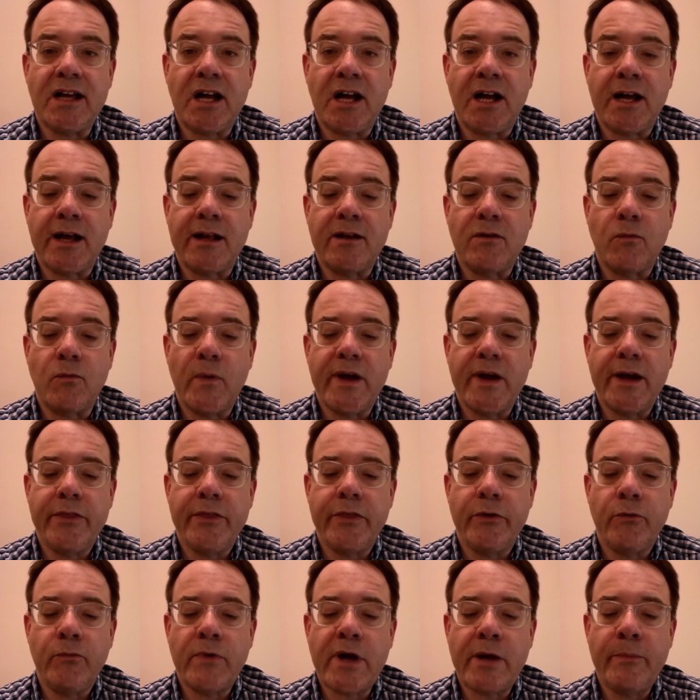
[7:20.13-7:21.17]
on where
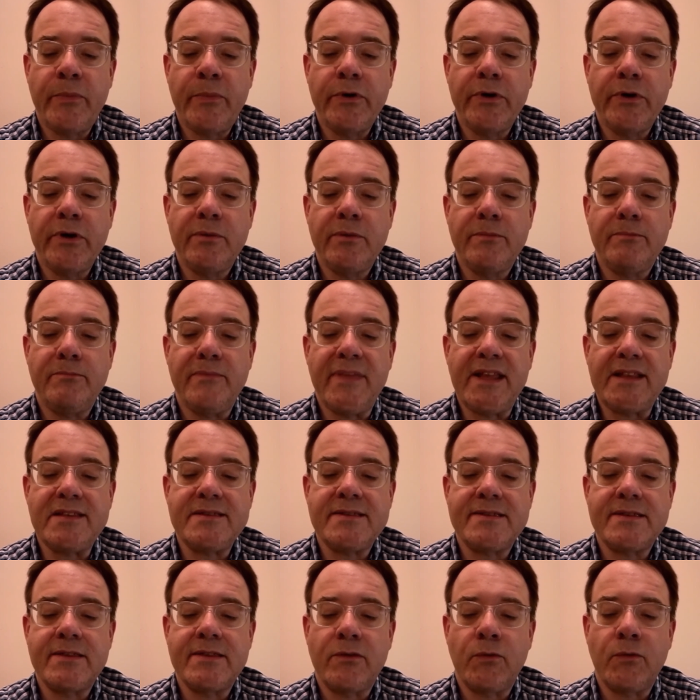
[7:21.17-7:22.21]
the rubber
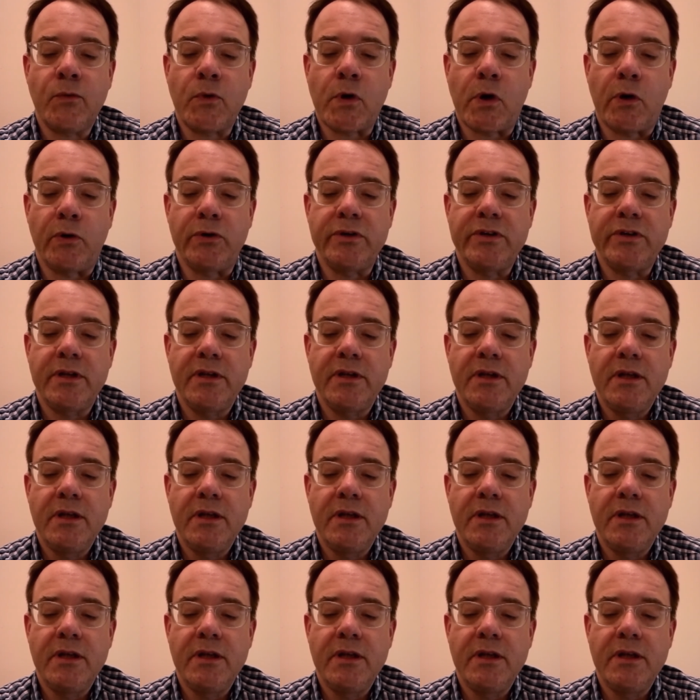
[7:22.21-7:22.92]
meets the road,